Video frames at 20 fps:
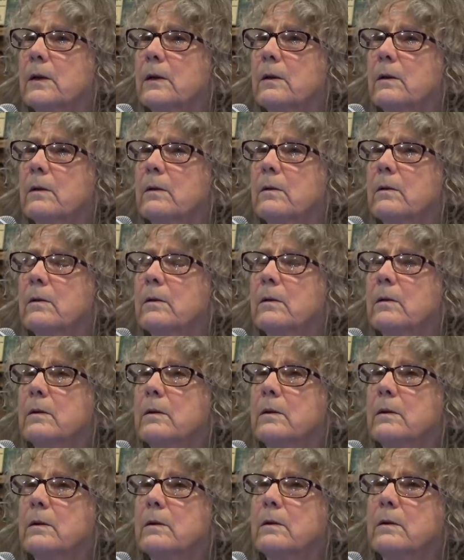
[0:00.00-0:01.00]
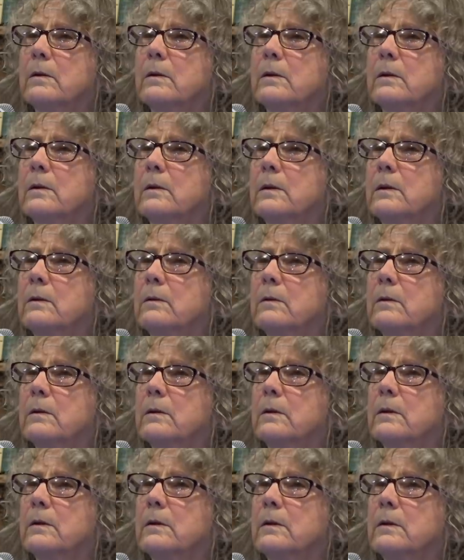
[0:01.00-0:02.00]
Like, do you stay up
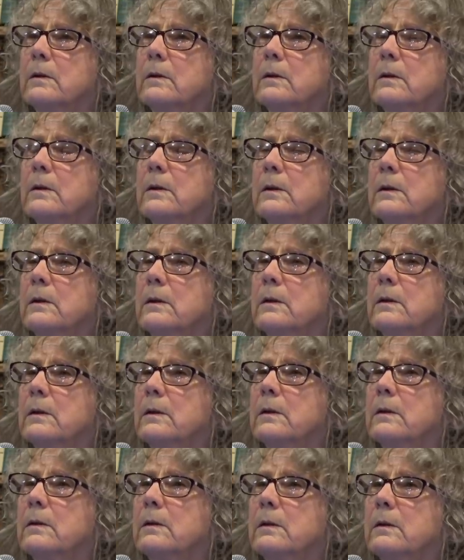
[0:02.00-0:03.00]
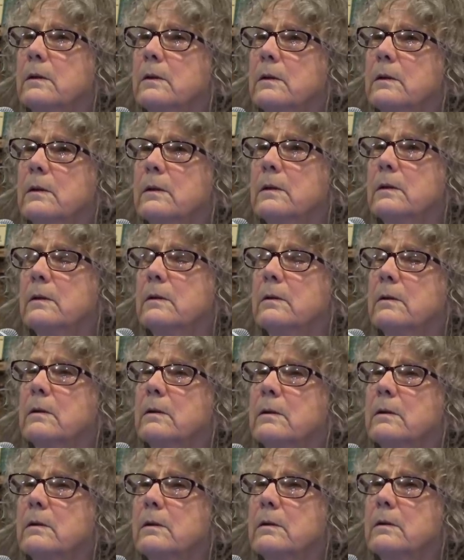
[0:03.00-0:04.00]
until three in the morning? Not as
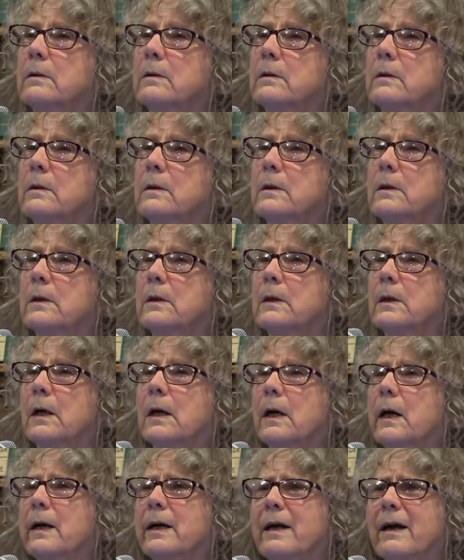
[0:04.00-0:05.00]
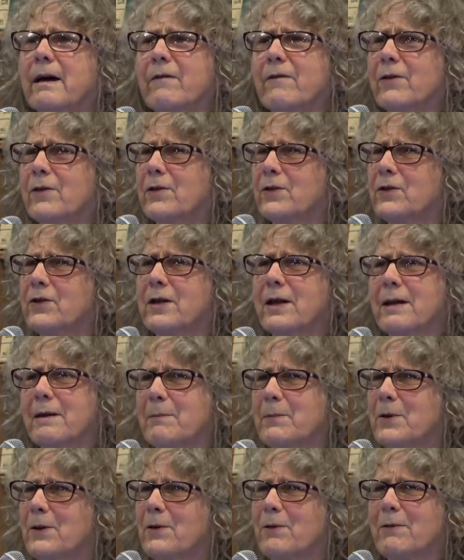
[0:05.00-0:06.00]
much. I never stay
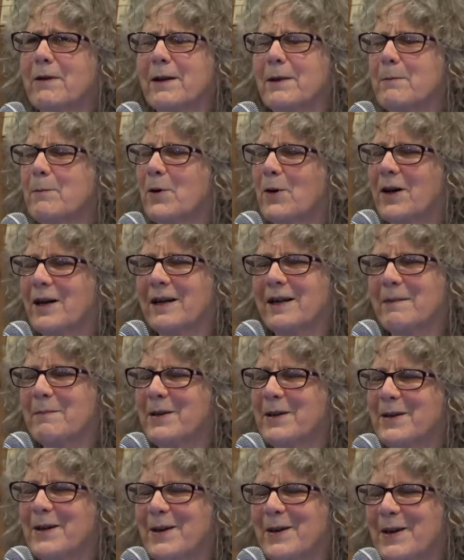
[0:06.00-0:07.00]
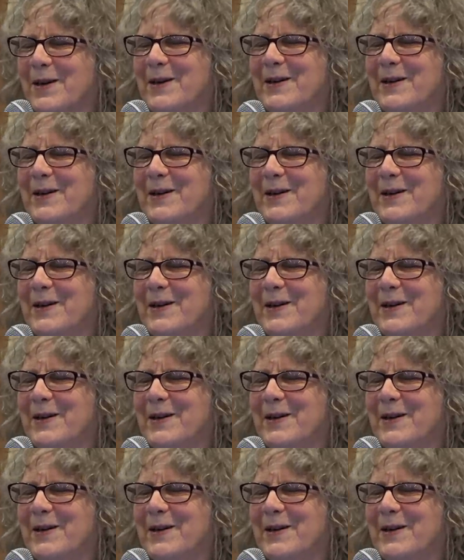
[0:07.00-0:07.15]
up till three in the morning. Let me tell you.